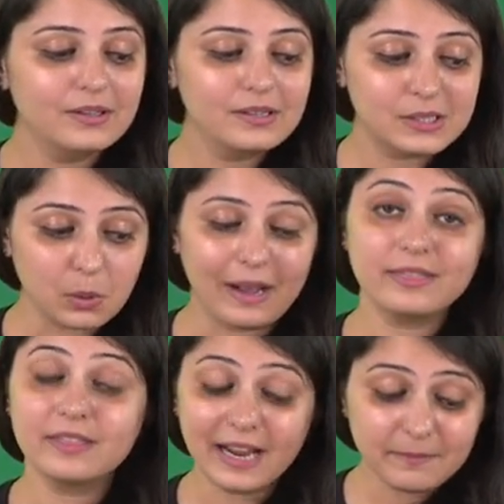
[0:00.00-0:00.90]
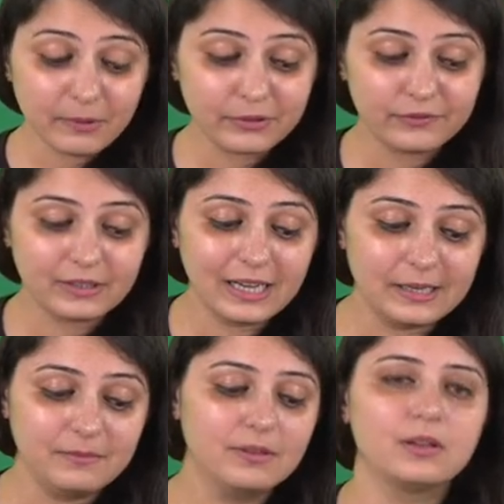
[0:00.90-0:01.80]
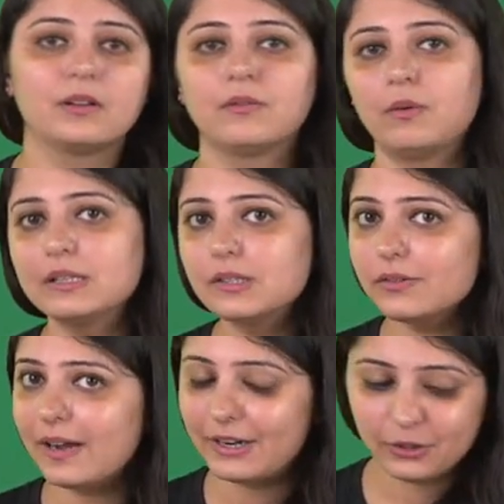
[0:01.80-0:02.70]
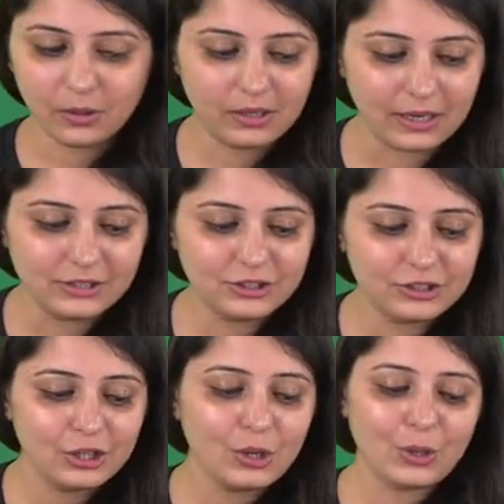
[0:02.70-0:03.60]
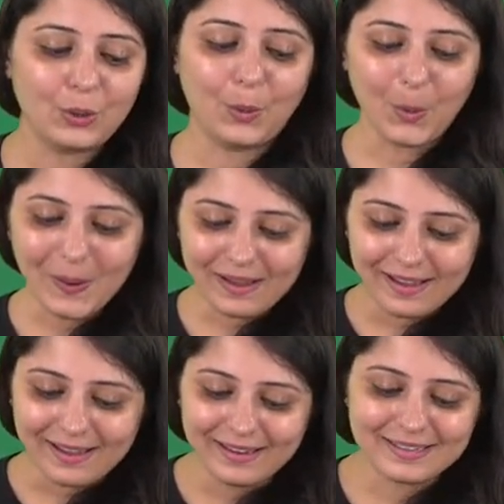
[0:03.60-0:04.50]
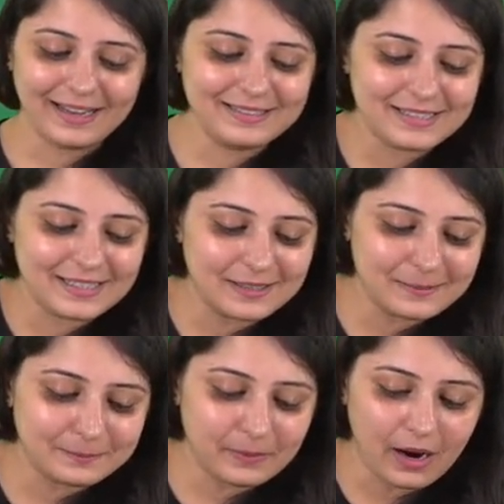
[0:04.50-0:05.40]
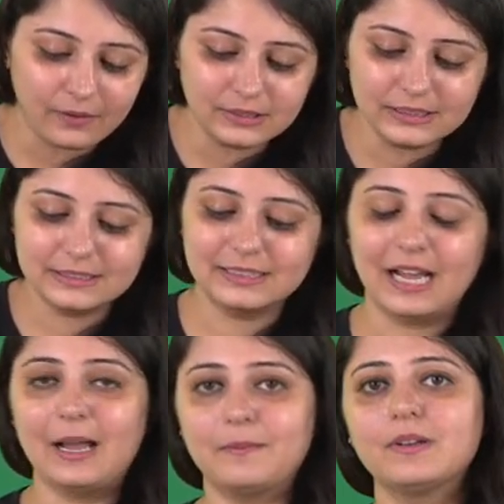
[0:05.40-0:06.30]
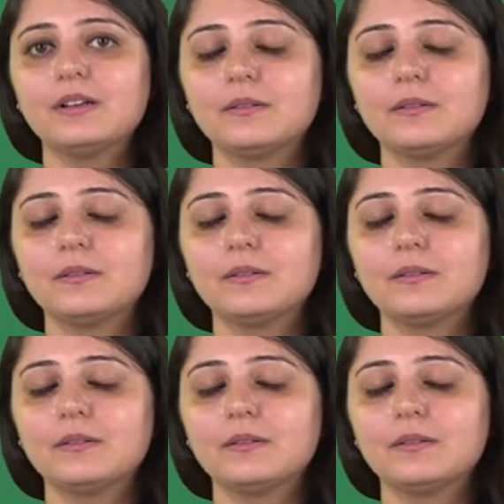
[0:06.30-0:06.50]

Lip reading: So at that point of time, once you've had your lunch, go ahead and take a power nap.